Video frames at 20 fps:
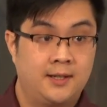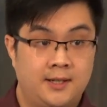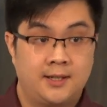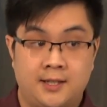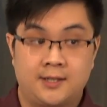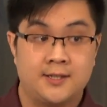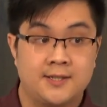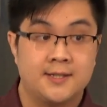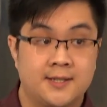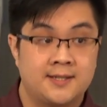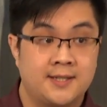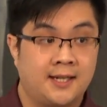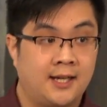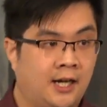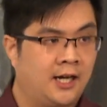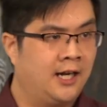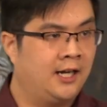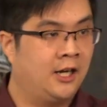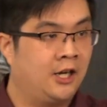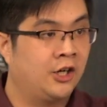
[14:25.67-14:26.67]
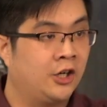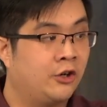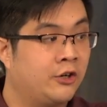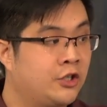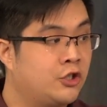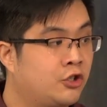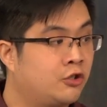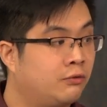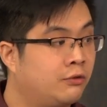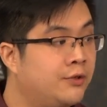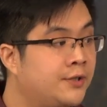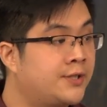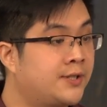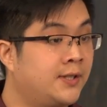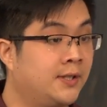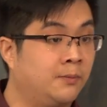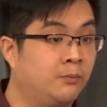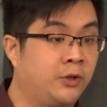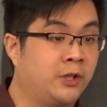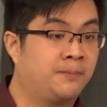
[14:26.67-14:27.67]
He doesn't say I hung out in
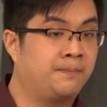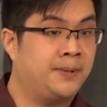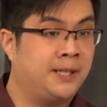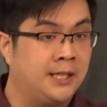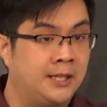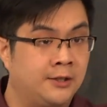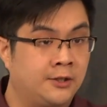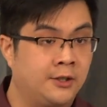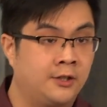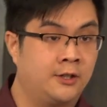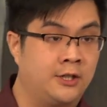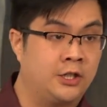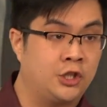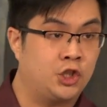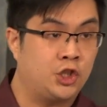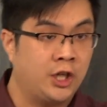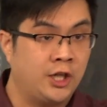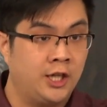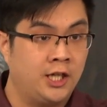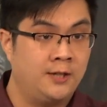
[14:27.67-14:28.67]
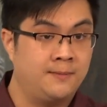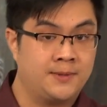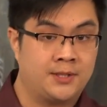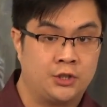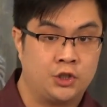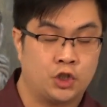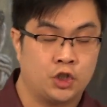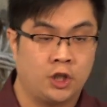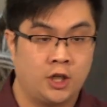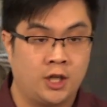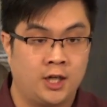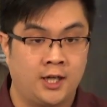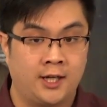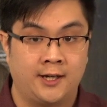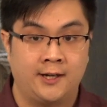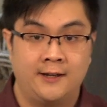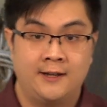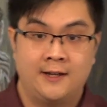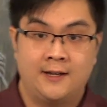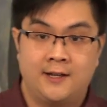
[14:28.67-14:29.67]
Jerusalem with Peter and James and John.